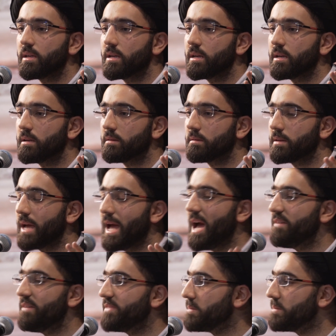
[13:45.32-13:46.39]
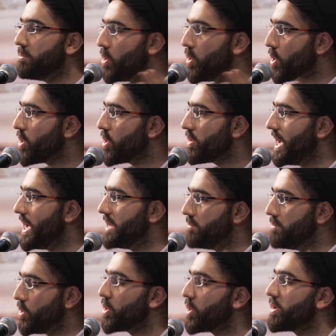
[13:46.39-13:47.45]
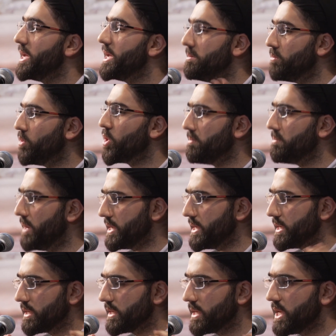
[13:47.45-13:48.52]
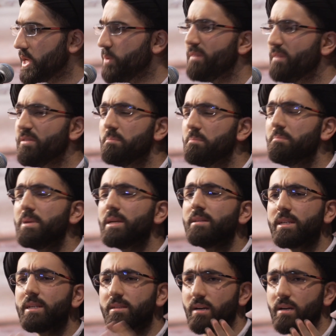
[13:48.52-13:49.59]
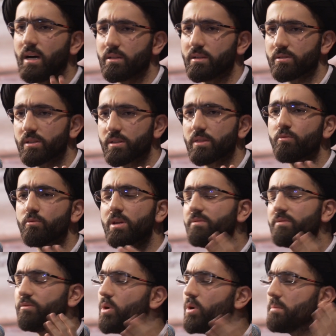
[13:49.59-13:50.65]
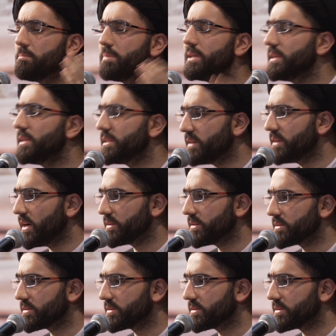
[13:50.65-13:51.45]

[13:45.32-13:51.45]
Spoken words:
having more and more and more money. You have $1 billion, $3-4 billion.